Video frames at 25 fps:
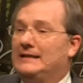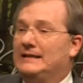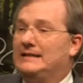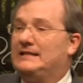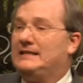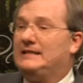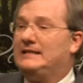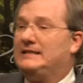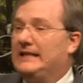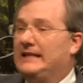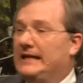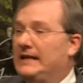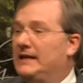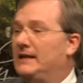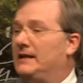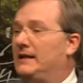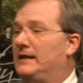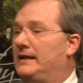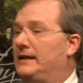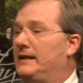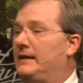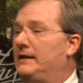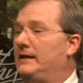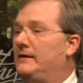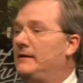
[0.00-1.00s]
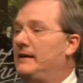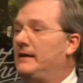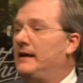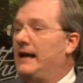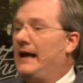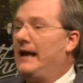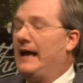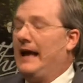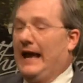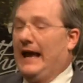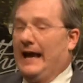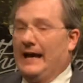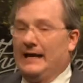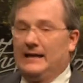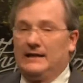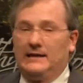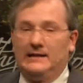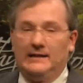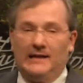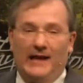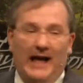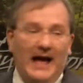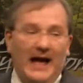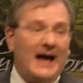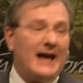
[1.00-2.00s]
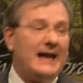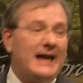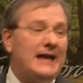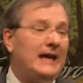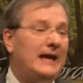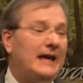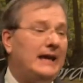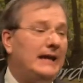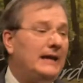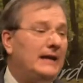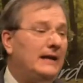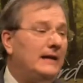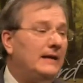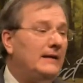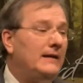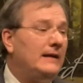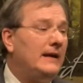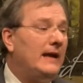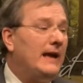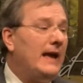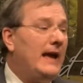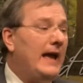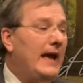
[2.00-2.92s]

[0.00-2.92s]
stealing and lying,